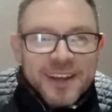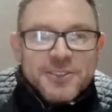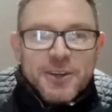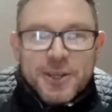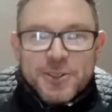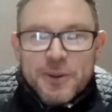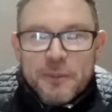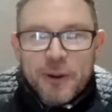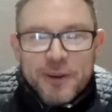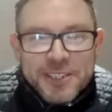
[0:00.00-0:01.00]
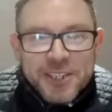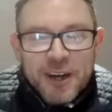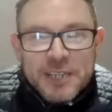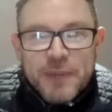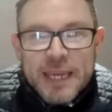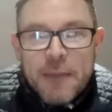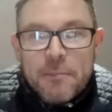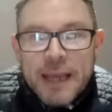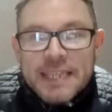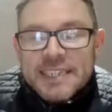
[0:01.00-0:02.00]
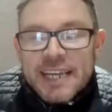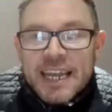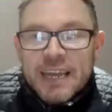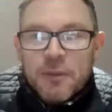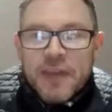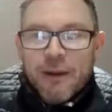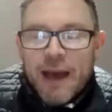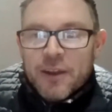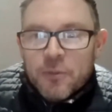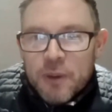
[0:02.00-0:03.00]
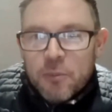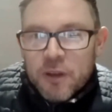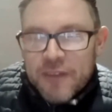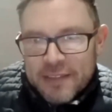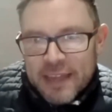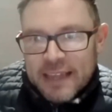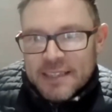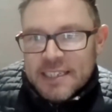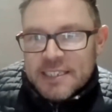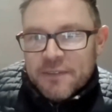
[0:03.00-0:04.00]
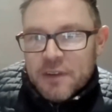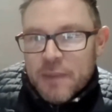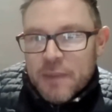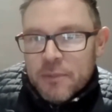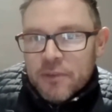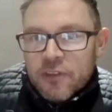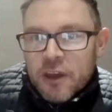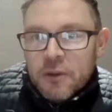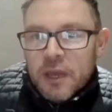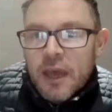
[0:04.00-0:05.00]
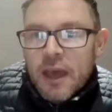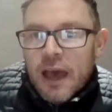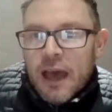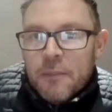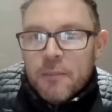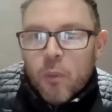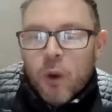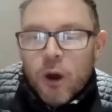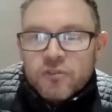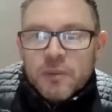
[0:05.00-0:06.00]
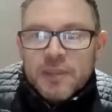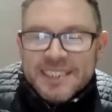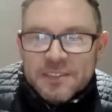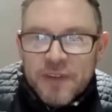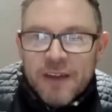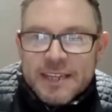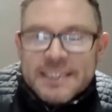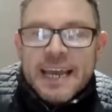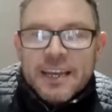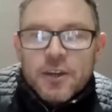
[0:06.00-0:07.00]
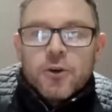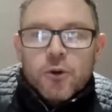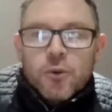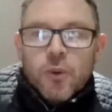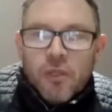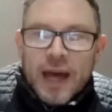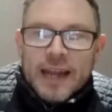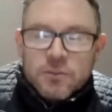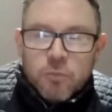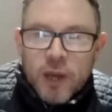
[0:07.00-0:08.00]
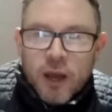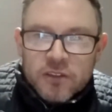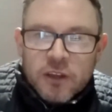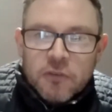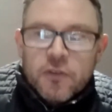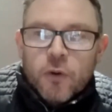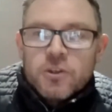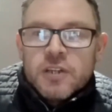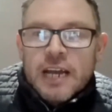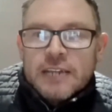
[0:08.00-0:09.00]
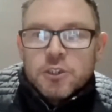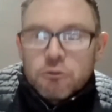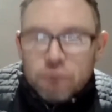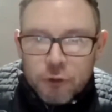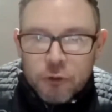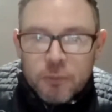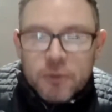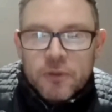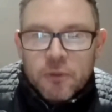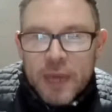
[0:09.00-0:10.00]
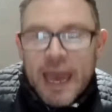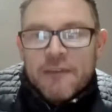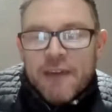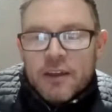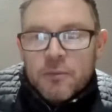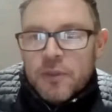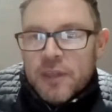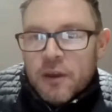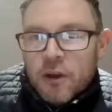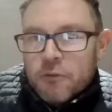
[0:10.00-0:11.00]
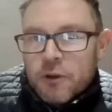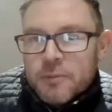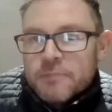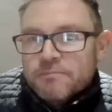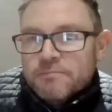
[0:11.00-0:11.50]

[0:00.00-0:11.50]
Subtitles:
So I do apologise. But yeah, basically without Alan, we wouldn't have had that NC7 amendment. So while some of this is very technical, we are so fortunate as a group that we have Alan within our group.